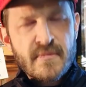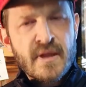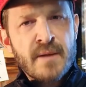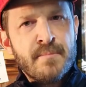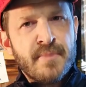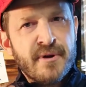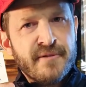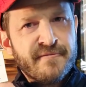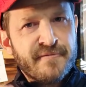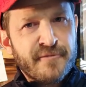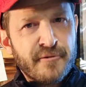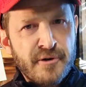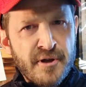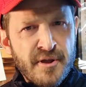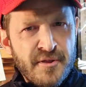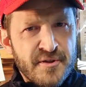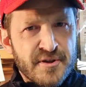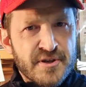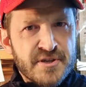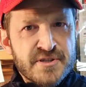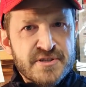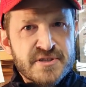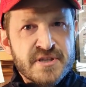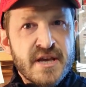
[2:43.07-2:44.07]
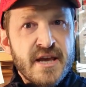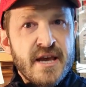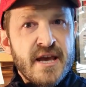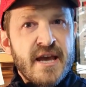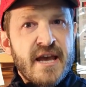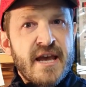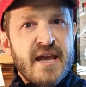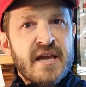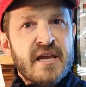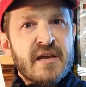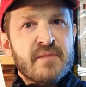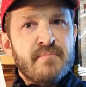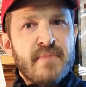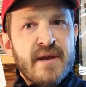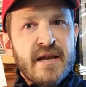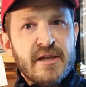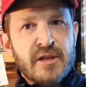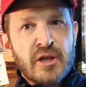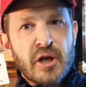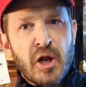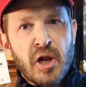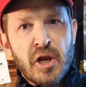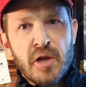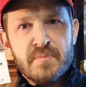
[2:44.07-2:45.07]
but for others it can mean
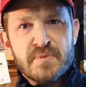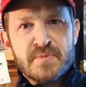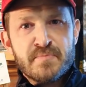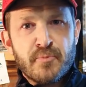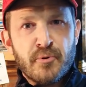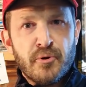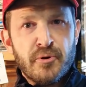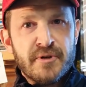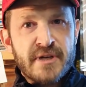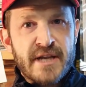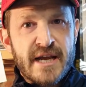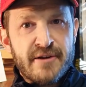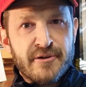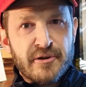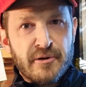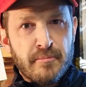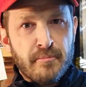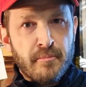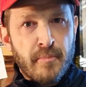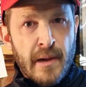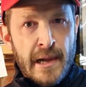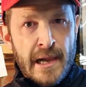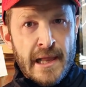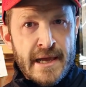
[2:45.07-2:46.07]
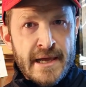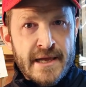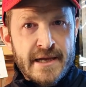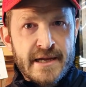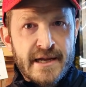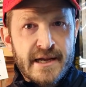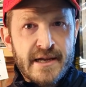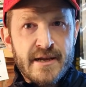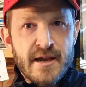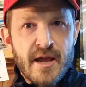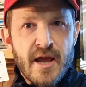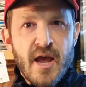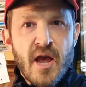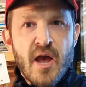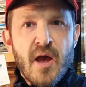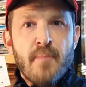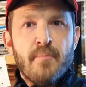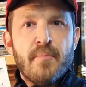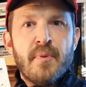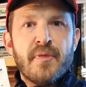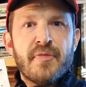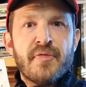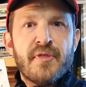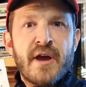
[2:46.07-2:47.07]
the club's brought down on plane,
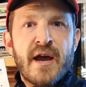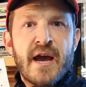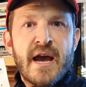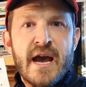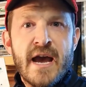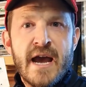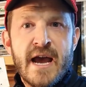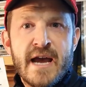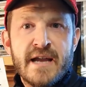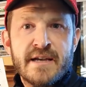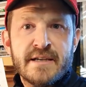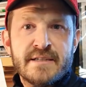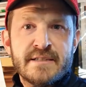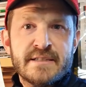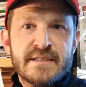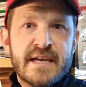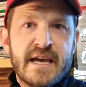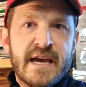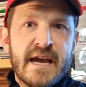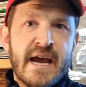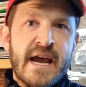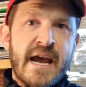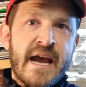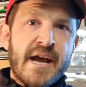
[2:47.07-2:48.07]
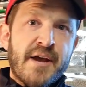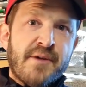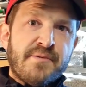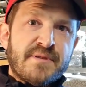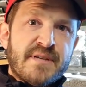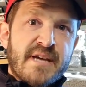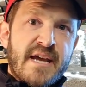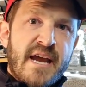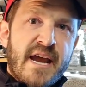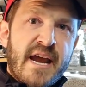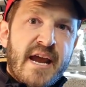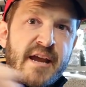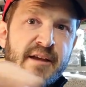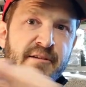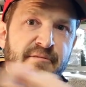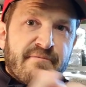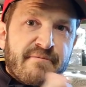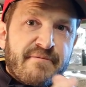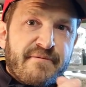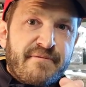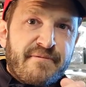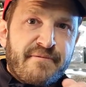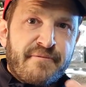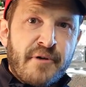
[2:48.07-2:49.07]
but the hands get out in
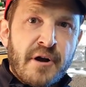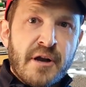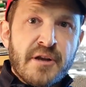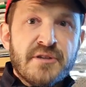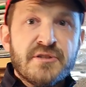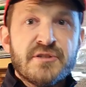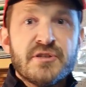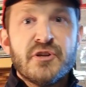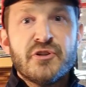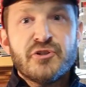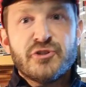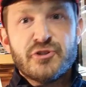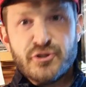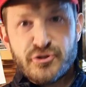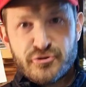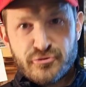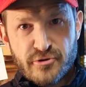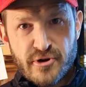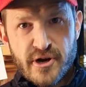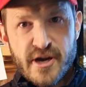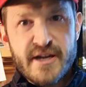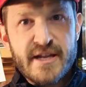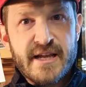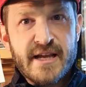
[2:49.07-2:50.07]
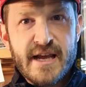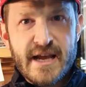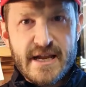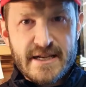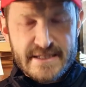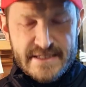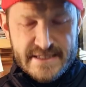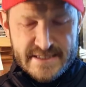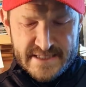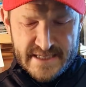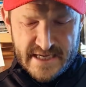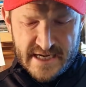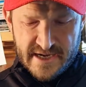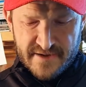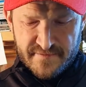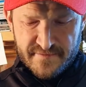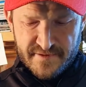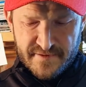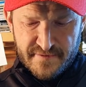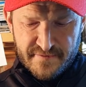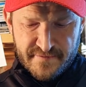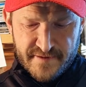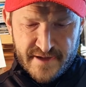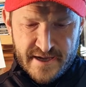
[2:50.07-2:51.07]
front to try and again save the
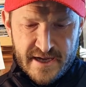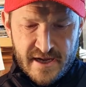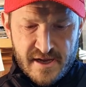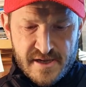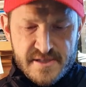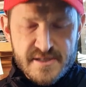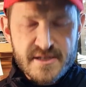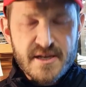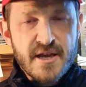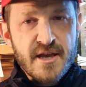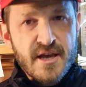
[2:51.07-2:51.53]
face.